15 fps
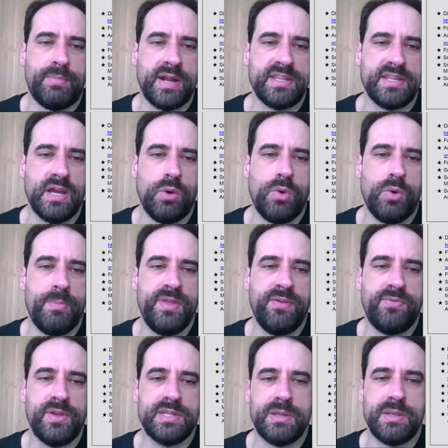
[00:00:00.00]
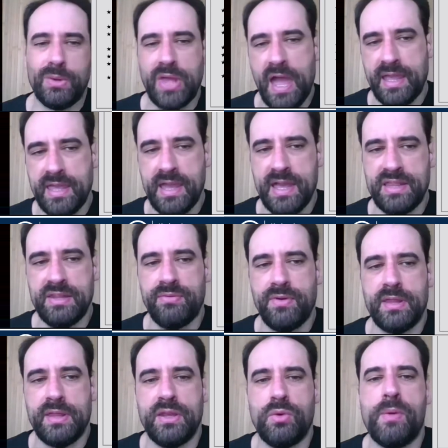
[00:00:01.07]
practical web defense, about hacking and
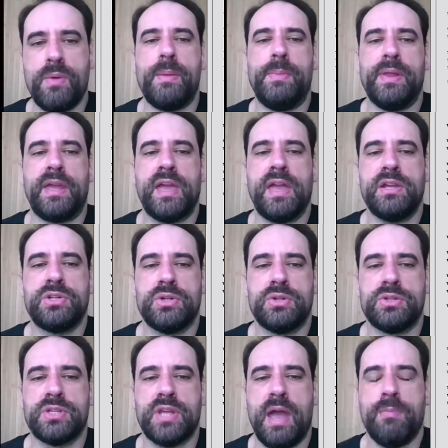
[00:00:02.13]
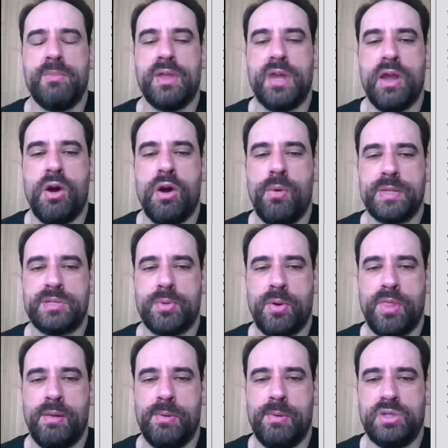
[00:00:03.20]
defending web applications. I'm the OWASP
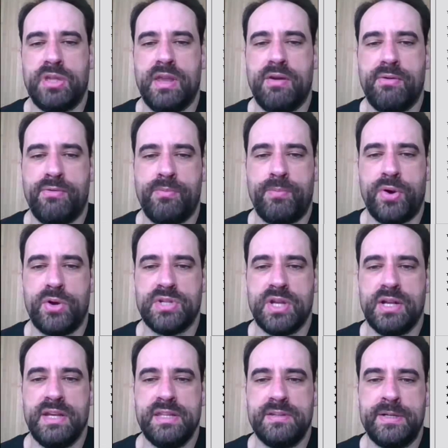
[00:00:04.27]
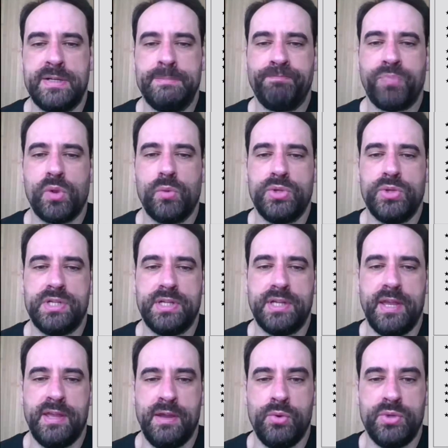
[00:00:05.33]
OWTF project leader,
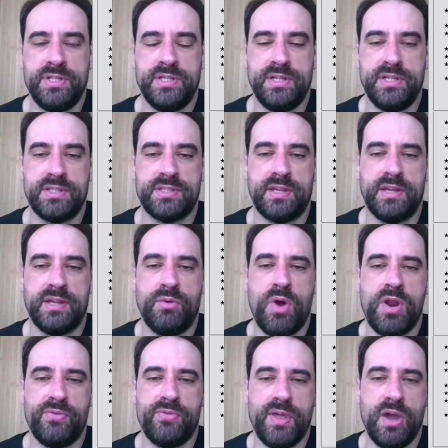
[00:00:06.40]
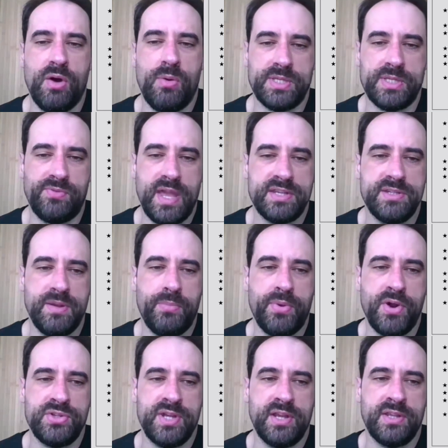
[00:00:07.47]
which is one of the OWASP flagship
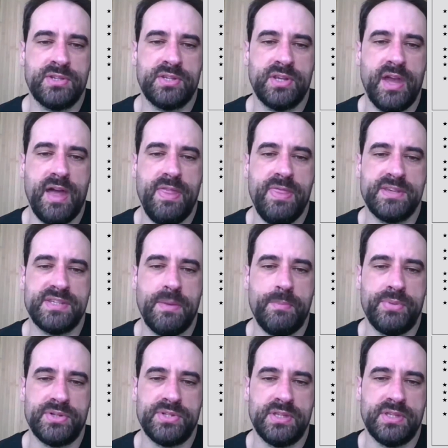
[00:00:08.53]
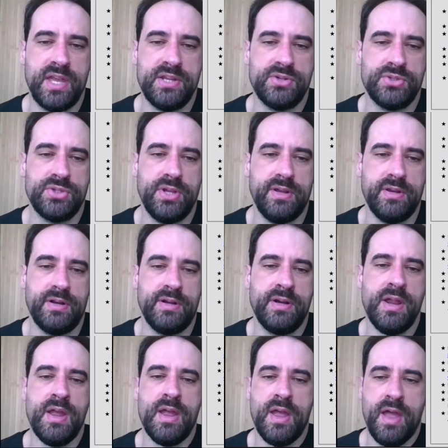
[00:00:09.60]
projects. There's some presentations here,
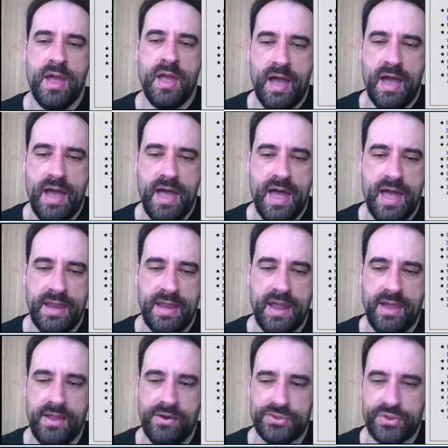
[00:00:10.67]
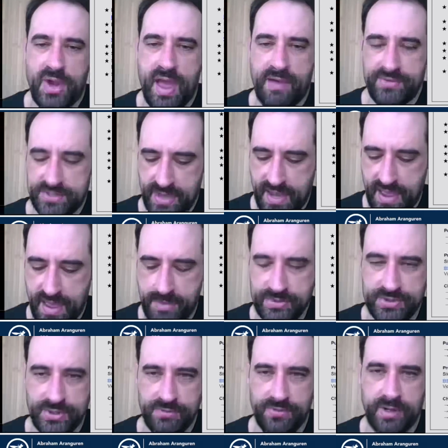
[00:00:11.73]
and I also have some
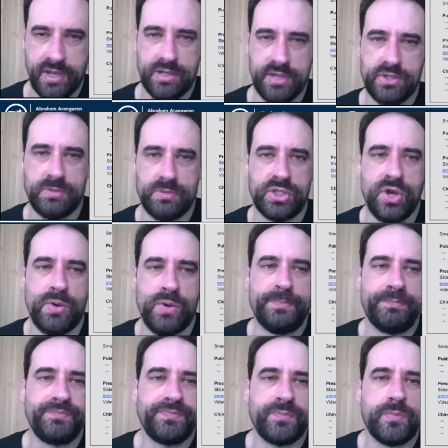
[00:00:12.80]
certification. So,